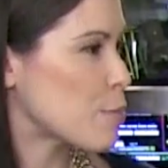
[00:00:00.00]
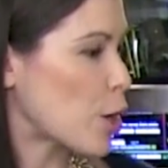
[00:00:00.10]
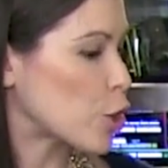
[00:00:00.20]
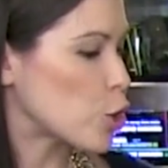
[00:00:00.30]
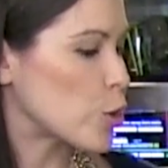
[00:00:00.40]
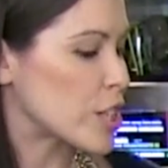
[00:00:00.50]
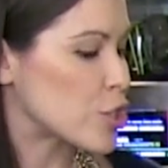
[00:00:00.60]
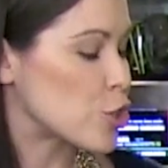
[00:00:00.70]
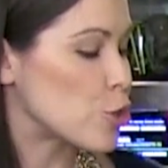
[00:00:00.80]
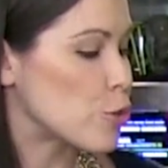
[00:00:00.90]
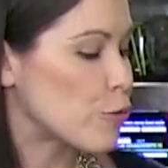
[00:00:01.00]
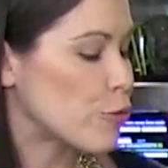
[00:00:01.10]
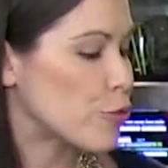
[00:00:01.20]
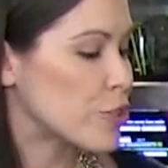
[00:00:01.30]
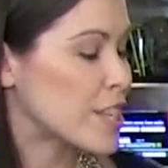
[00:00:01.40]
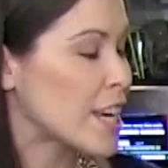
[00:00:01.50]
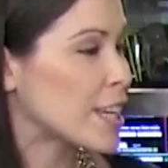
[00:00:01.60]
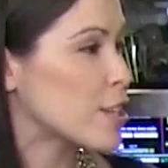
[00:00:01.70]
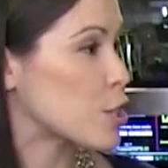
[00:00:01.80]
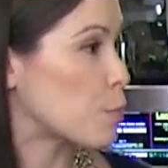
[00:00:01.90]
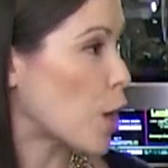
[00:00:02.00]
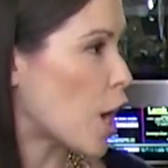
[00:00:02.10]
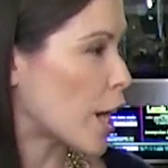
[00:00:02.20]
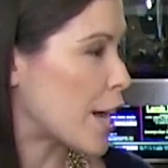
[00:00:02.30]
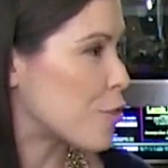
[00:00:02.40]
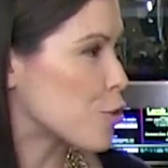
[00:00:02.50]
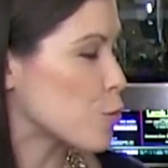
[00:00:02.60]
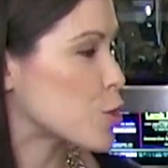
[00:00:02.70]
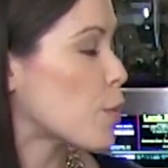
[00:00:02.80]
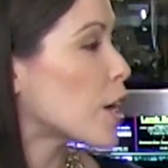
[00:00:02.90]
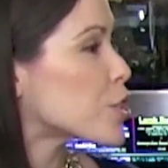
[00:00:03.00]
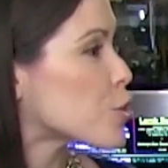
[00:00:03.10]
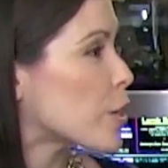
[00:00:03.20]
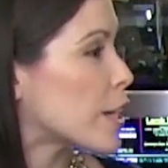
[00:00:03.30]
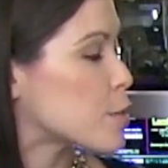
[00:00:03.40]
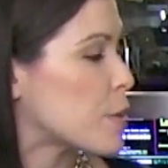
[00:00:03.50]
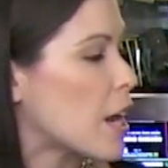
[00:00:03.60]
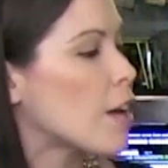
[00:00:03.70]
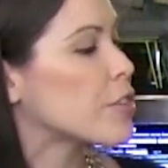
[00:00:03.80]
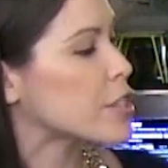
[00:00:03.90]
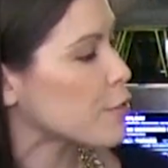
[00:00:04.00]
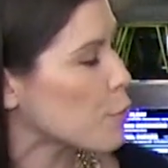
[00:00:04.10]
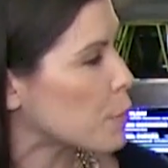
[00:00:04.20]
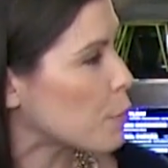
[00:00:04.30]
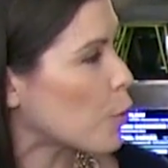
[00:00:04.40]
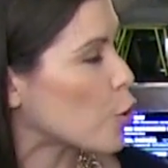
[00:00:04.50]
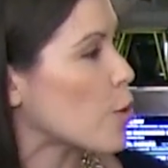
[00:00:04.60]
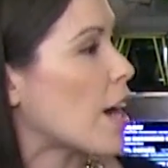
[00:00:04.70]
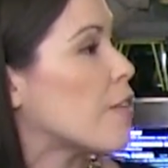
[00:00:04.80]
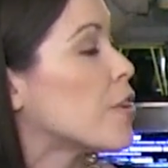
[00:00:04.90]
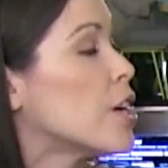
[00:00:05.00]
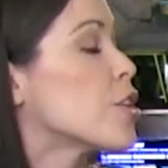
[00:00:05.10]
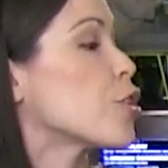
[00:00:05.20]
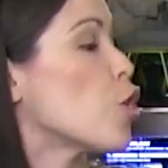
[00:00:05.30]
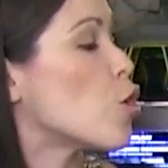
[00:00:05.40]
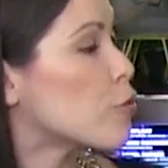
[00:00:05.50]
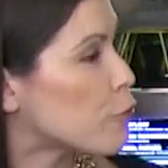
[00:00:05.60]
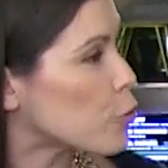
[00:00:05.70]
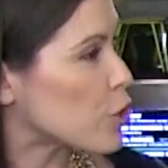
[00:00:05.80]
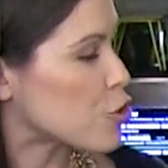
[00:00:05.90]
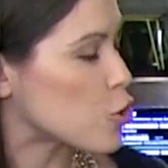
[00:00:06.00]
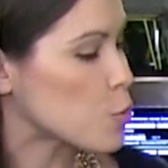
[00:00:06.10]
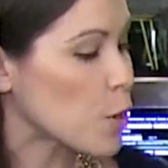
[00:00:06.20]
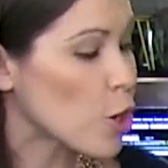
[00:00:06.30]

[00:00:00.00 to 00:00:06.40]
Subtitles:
about you is you've taken this blog, and the response to it has been obviously from people who have their own food issues, but